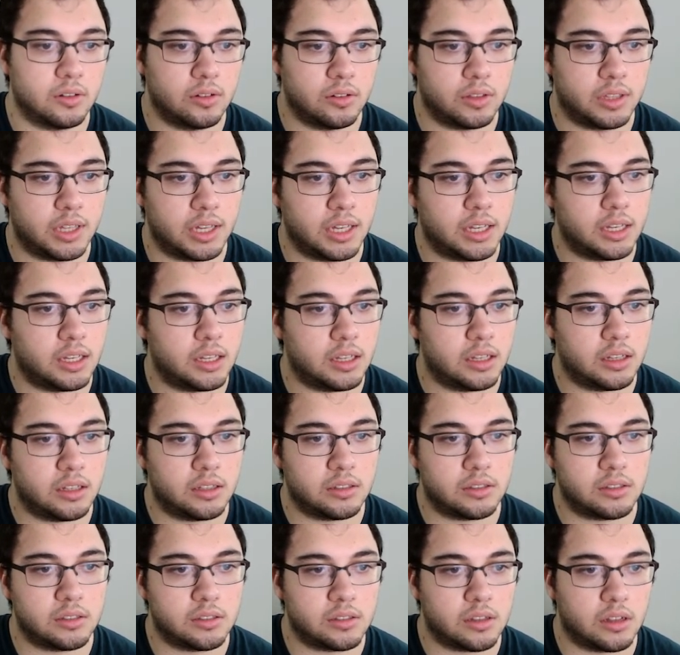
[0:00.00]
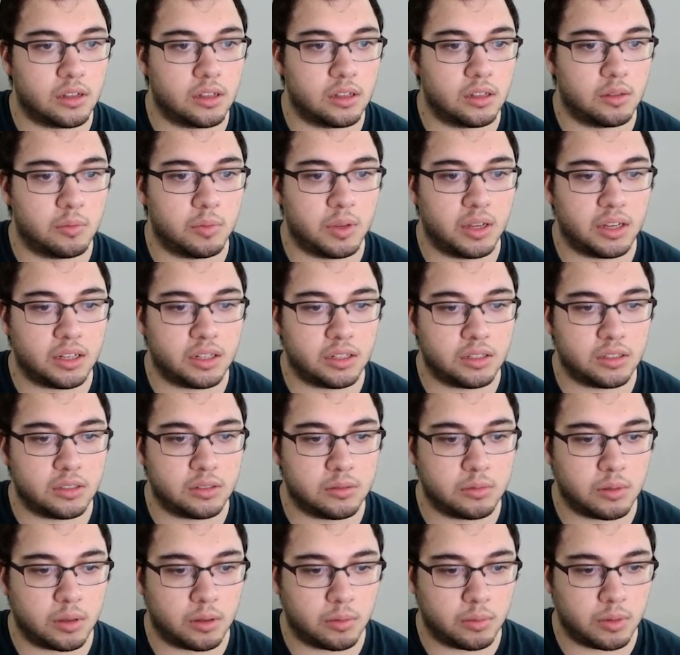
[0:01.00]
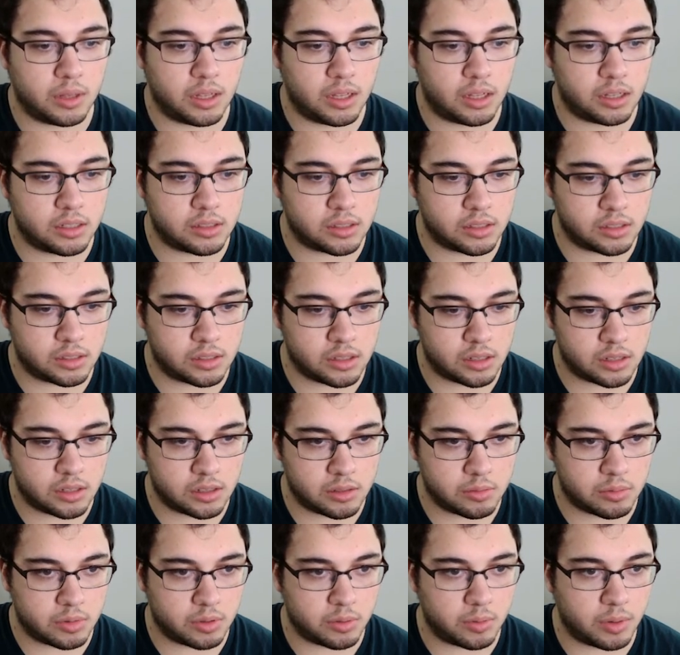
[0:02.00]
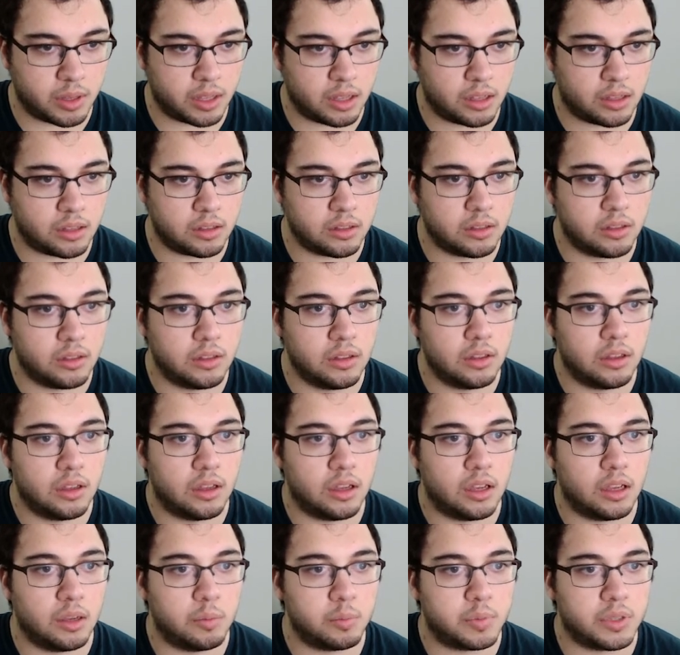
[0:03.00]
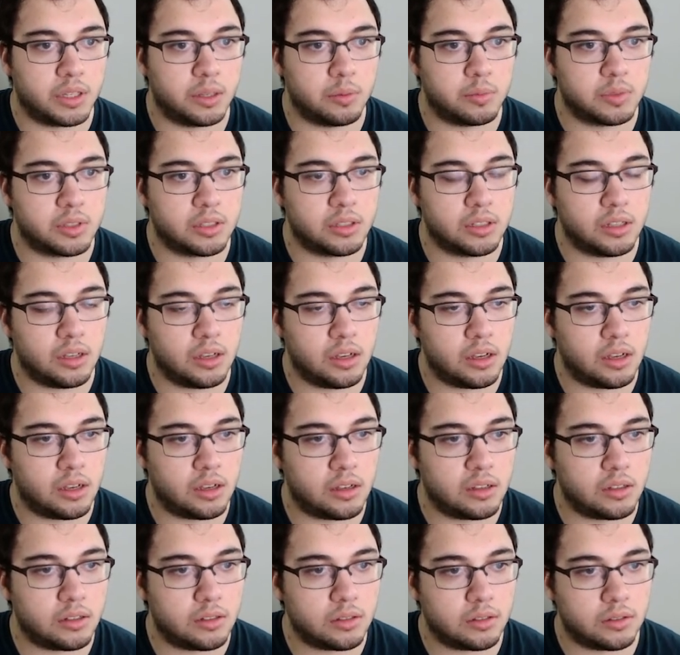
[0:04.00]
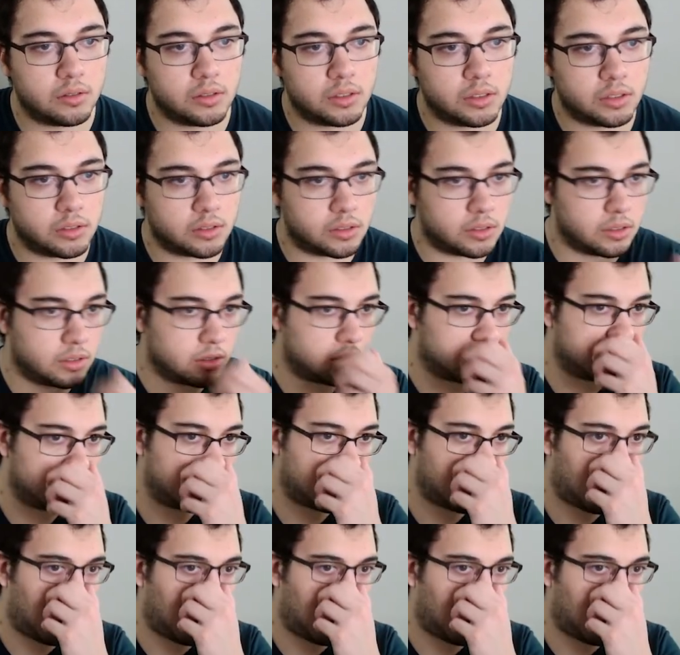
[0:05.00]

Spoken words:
that's installing packages, blah blah, it's installing blah blah, npm CI, which is good.